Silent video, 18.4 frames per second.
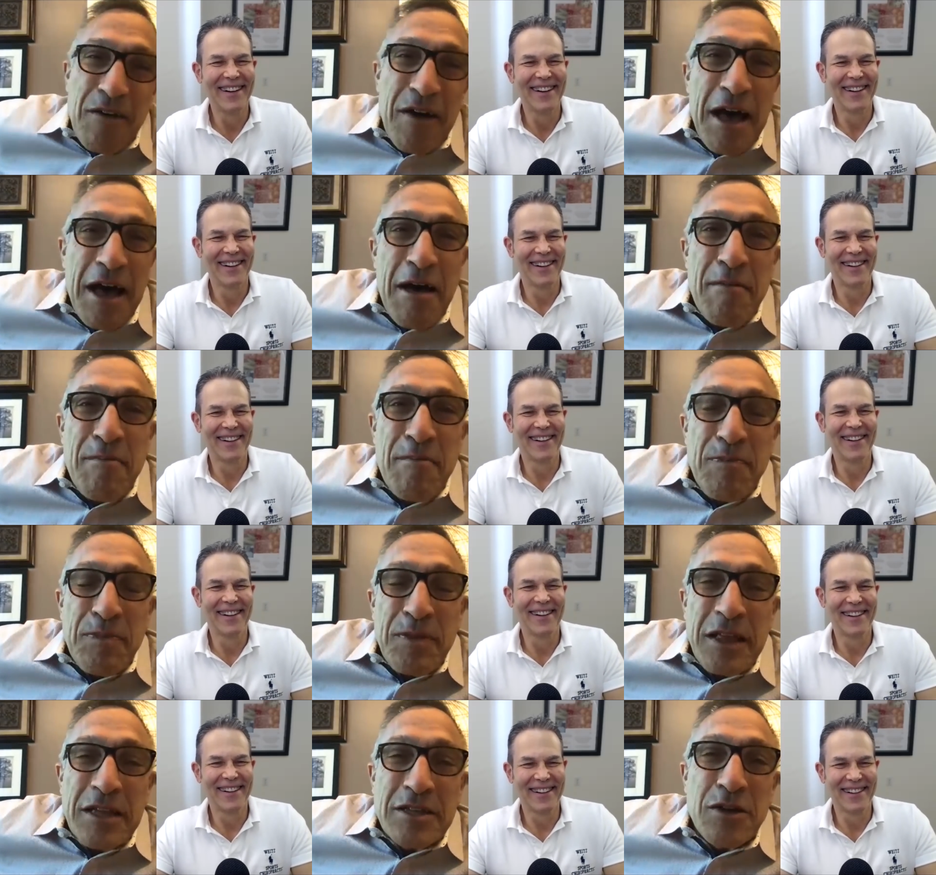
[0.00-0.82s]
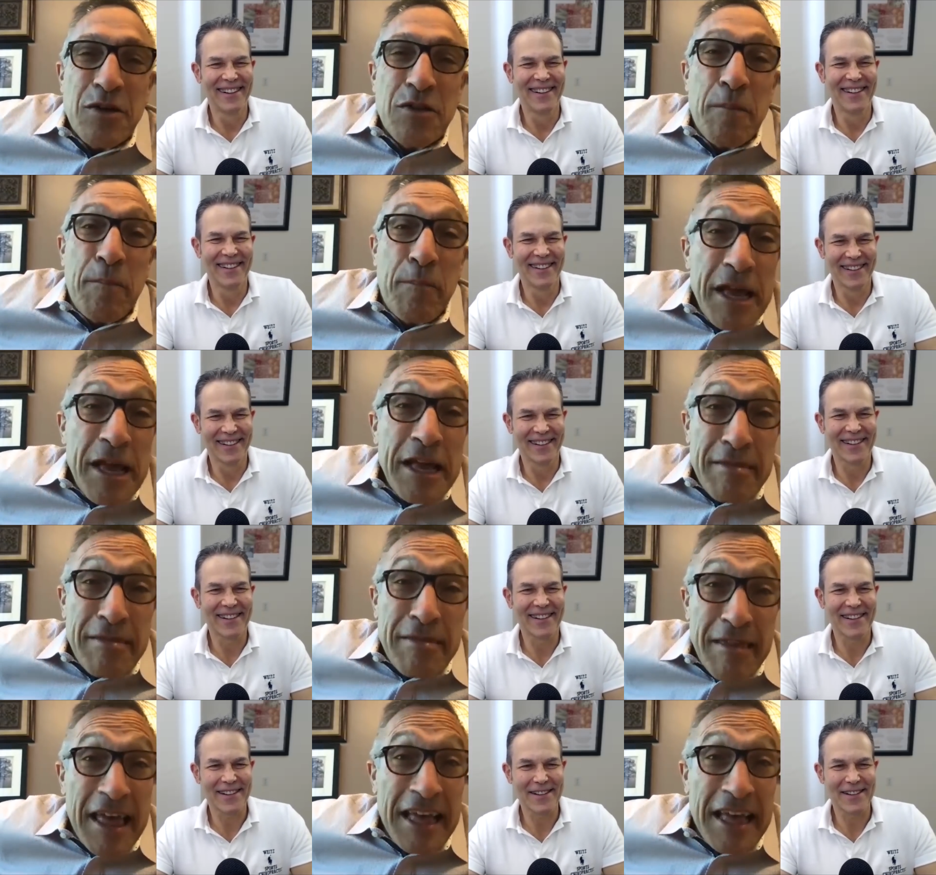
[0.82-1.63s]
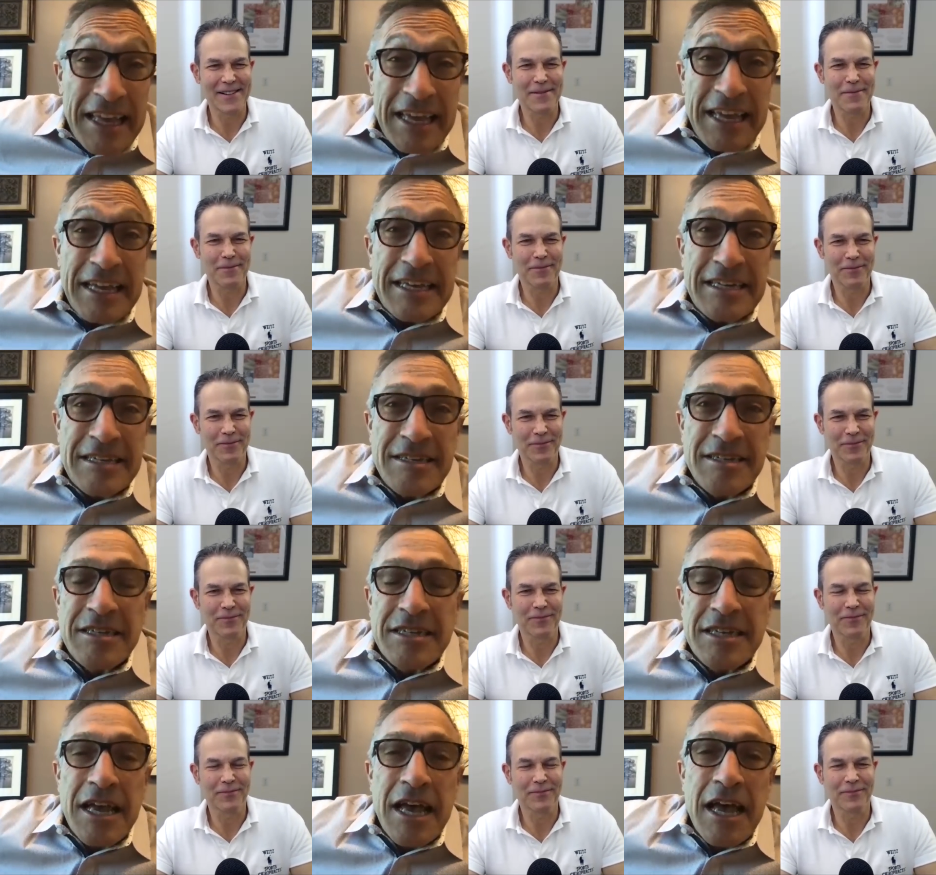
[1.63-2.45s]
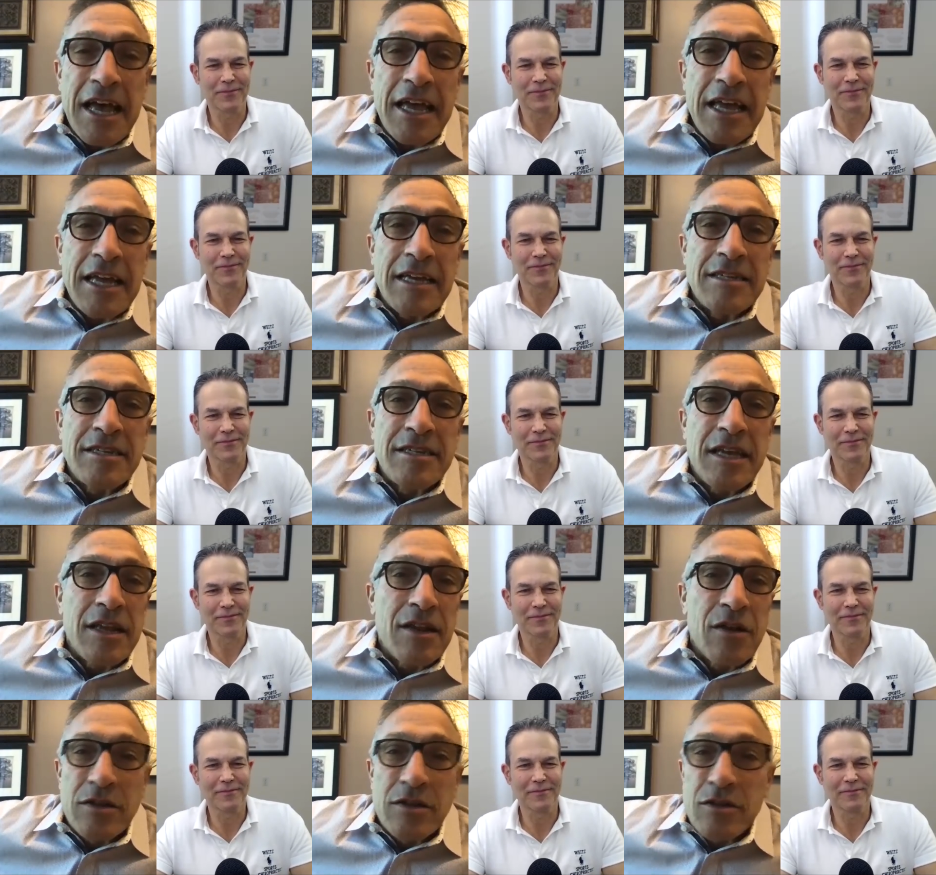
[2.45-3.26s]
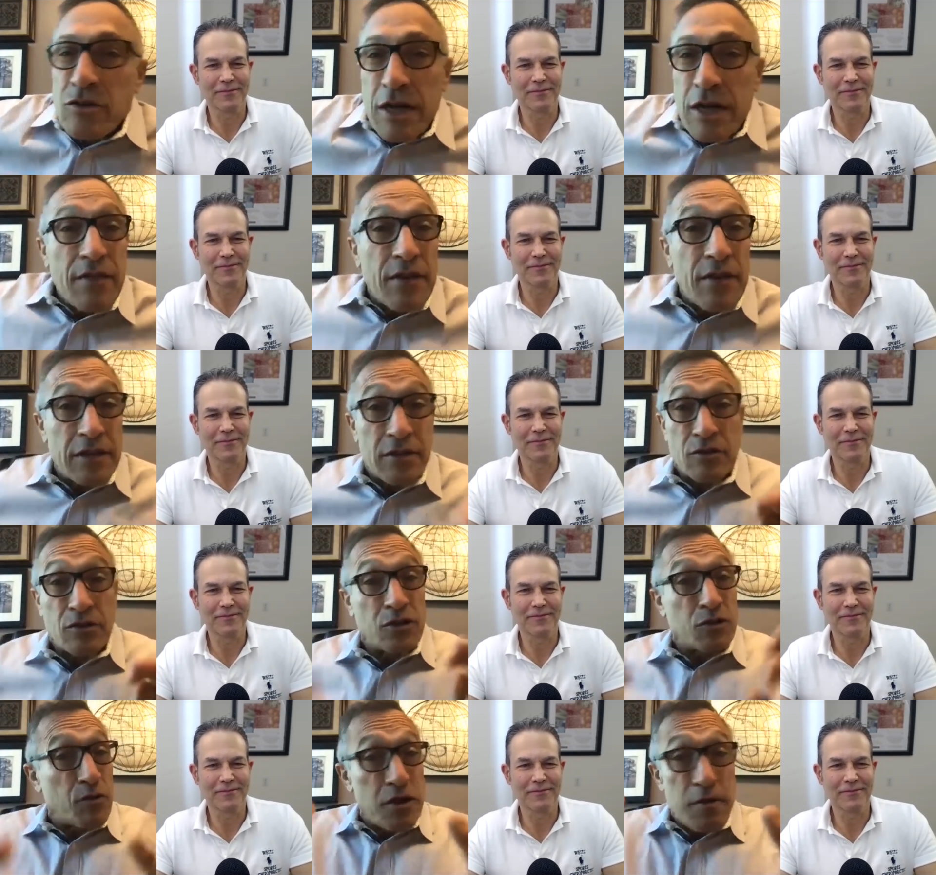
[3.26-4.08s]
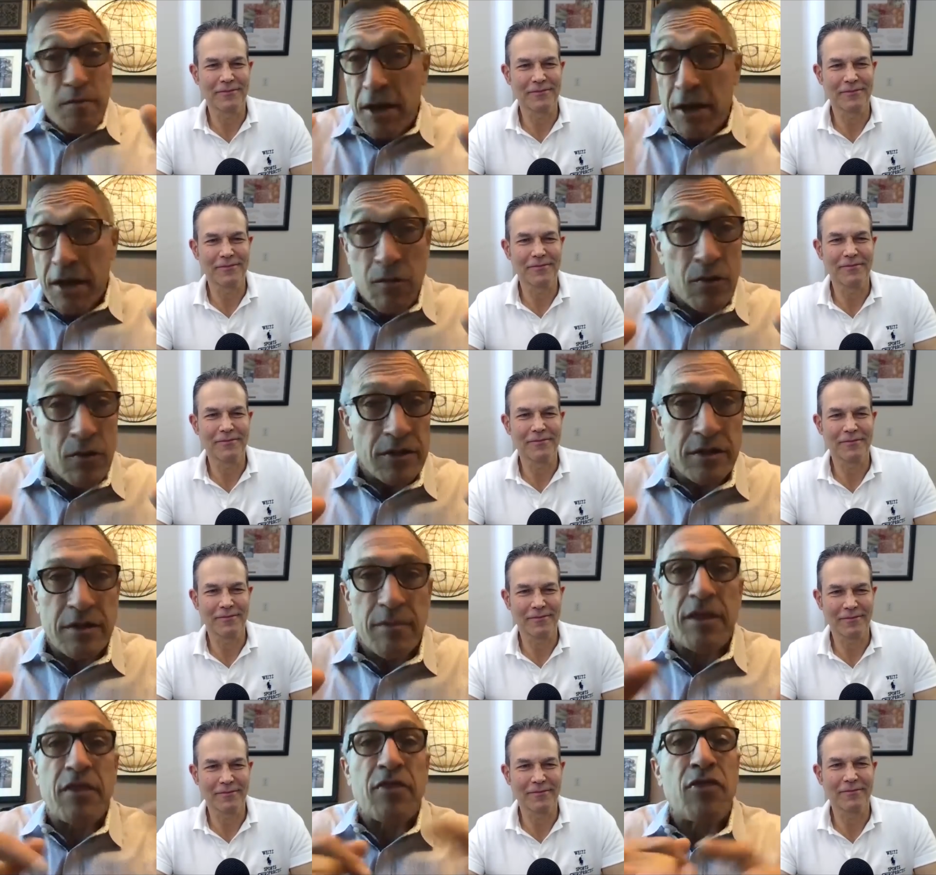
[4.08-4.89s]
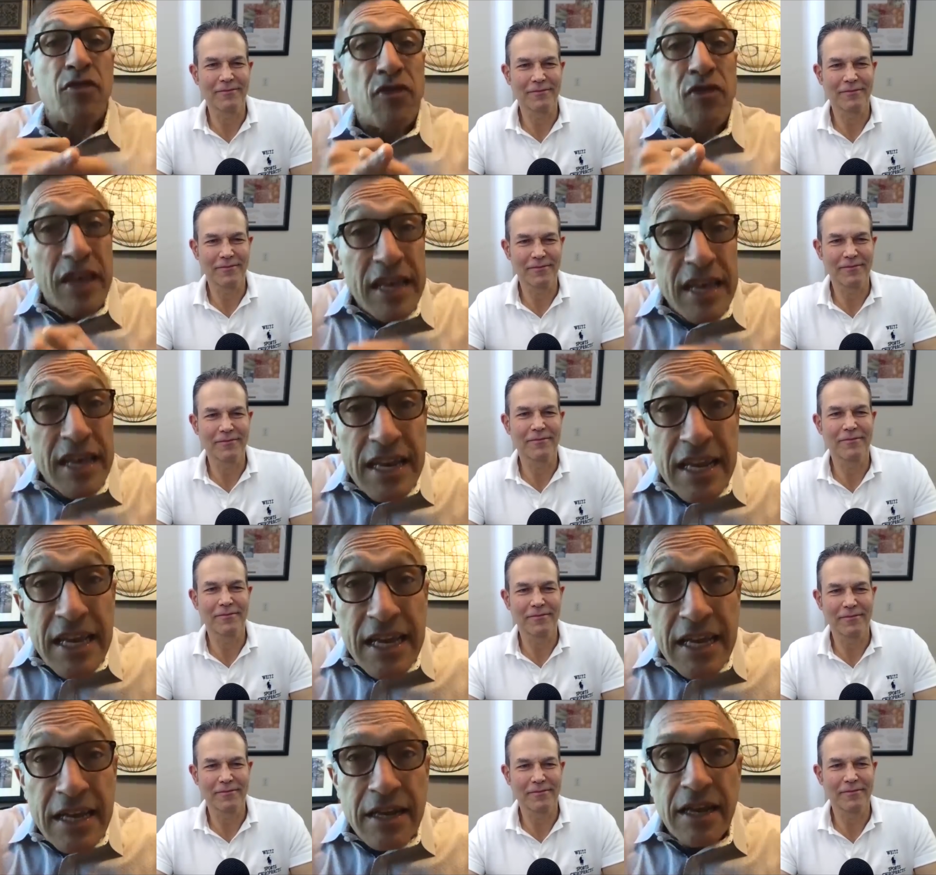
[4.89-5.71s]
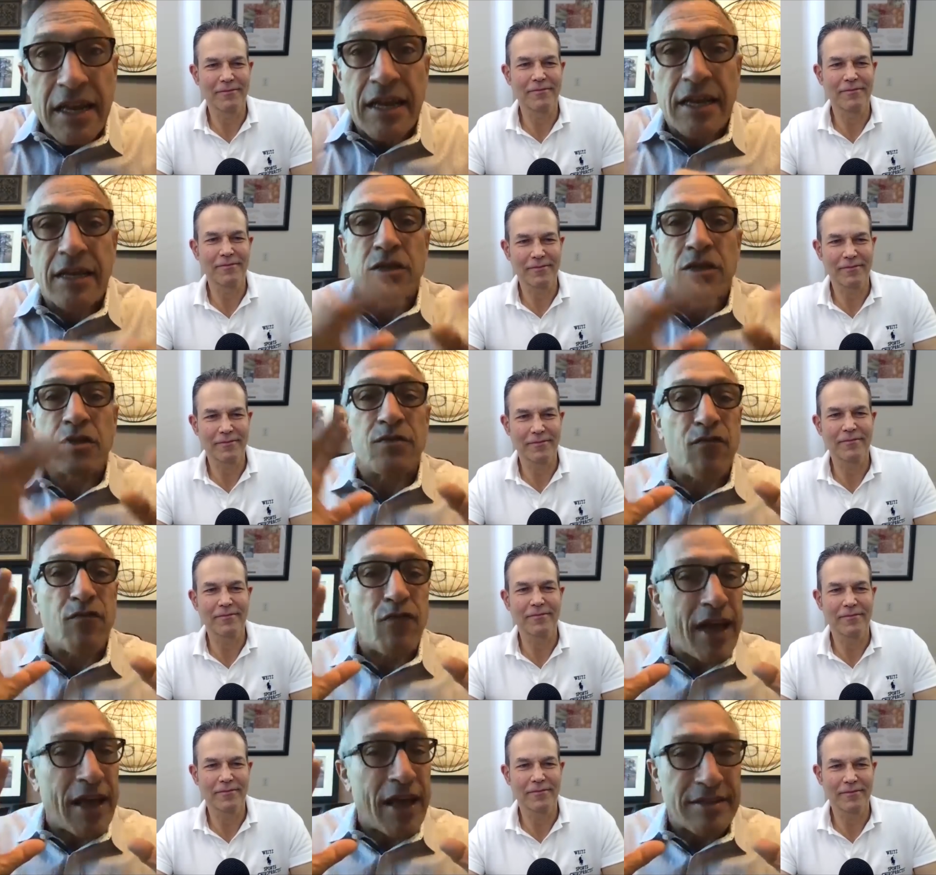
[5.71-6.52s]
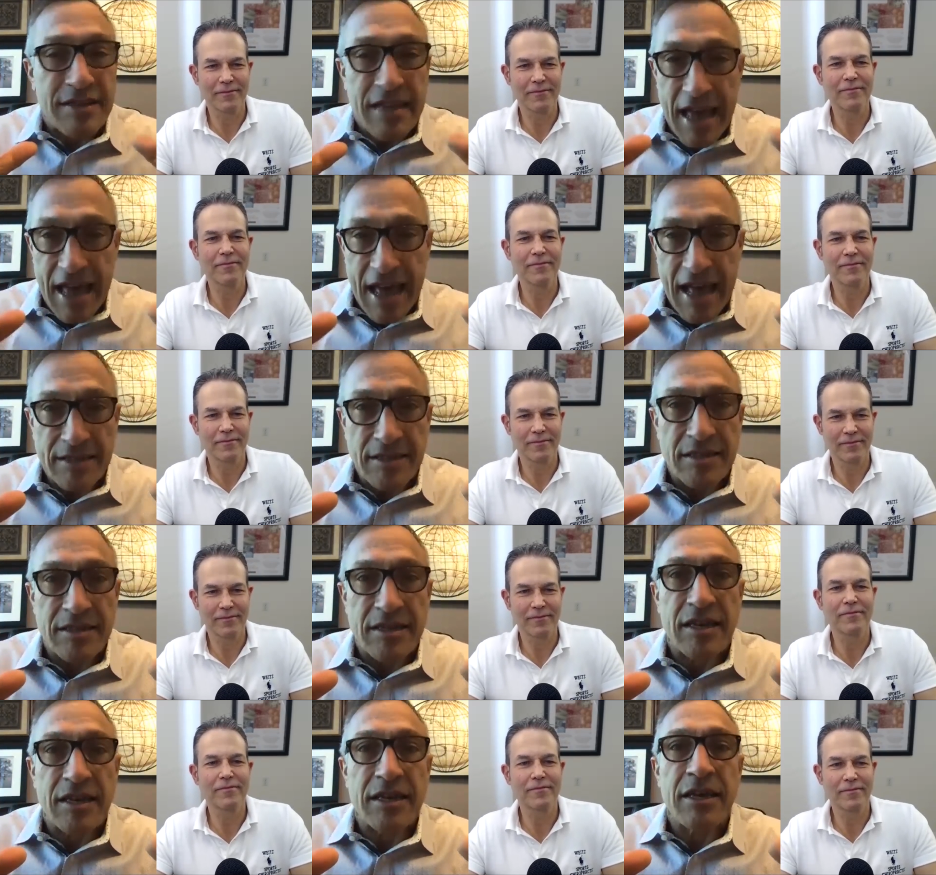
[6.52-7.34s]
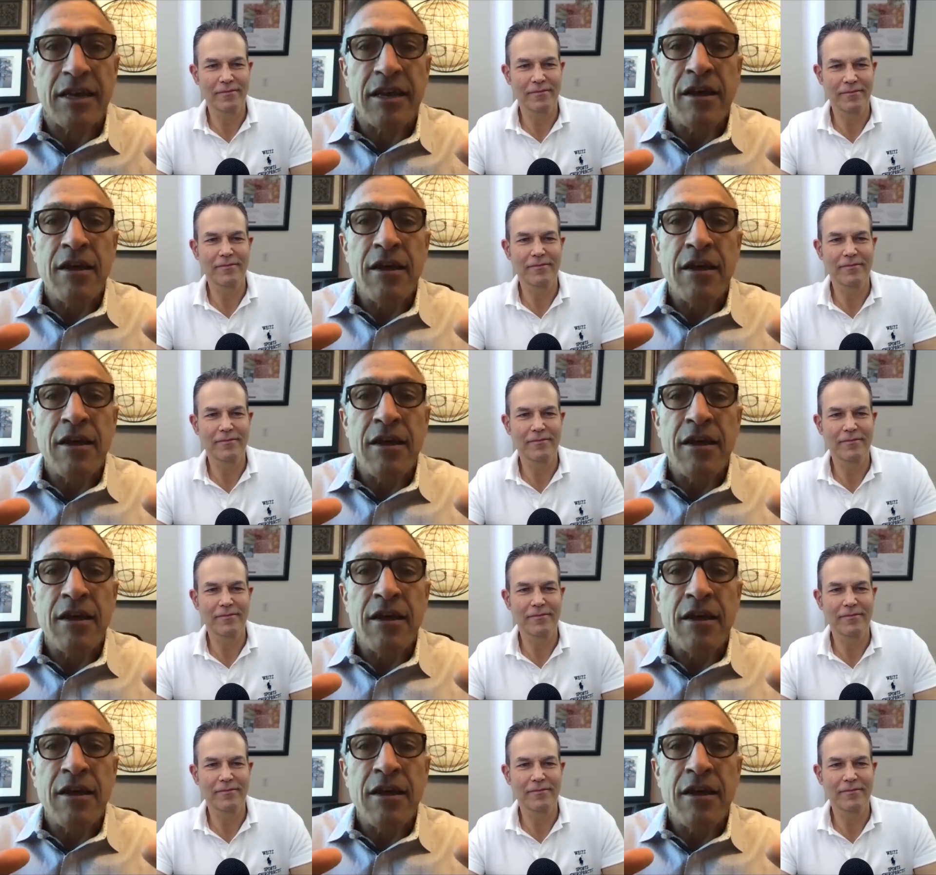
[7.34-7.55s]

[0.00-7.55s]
Speaker 1: uh, so the big thing is uh, is that look, there's, I think there's three big ones. I mean, theanine is fantastic